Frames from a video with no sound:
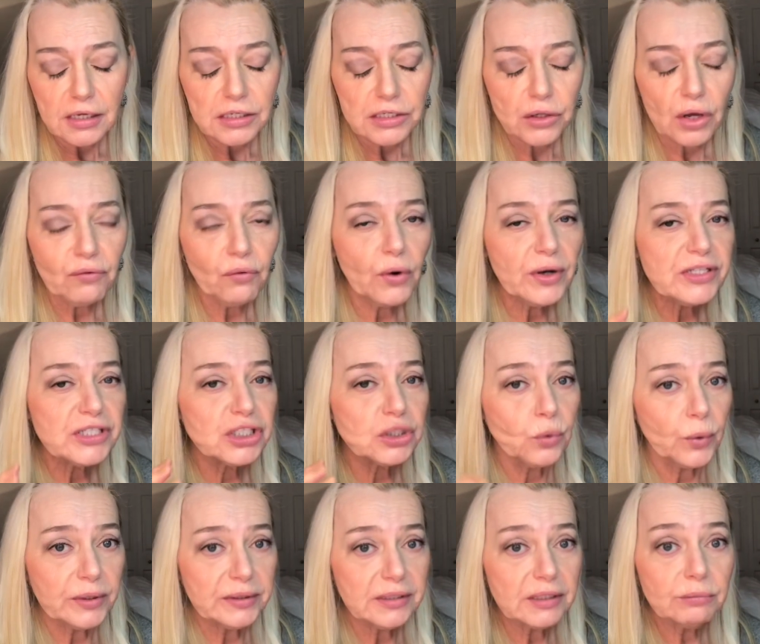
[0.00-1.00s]
So I've always
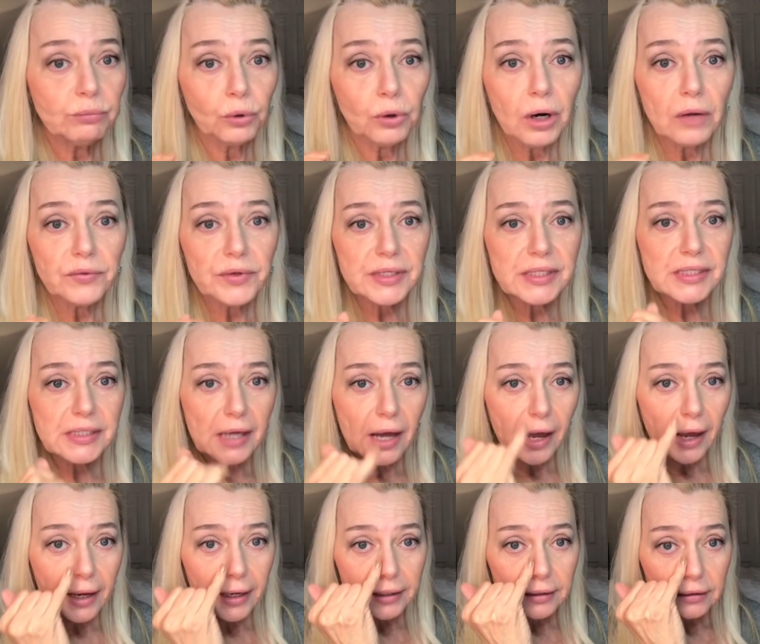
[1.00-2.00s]
squinted more on this
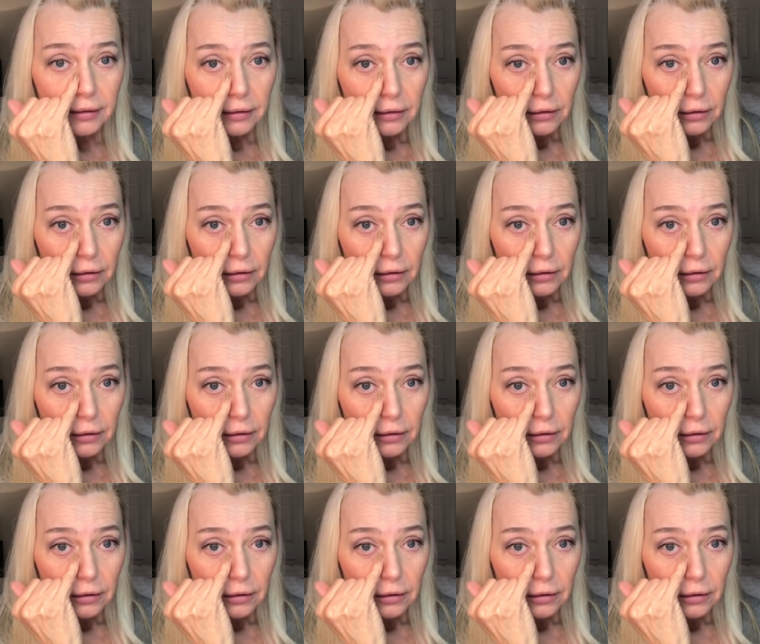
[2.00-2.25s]
side.